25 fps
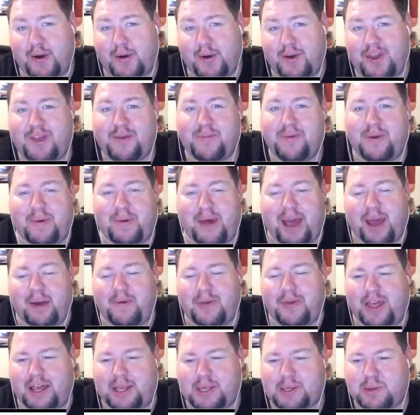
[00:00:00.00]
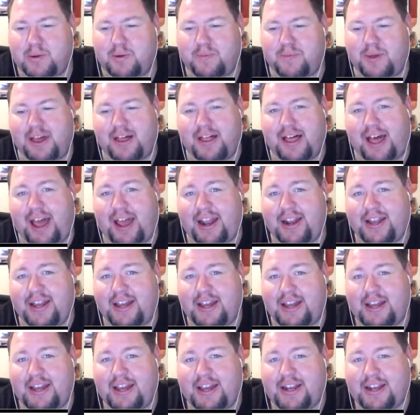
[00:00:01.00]
He'll be back with us. We'll be glad
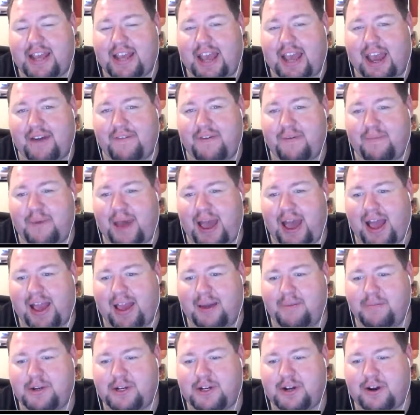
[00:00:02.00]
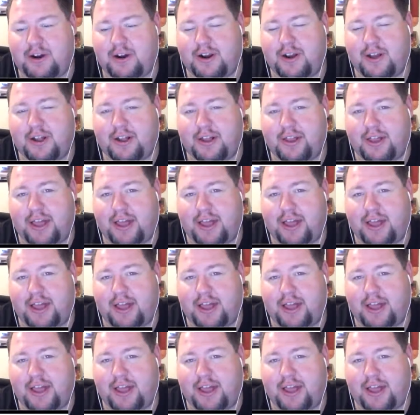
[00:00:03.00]
to have him back. I'm sure he'll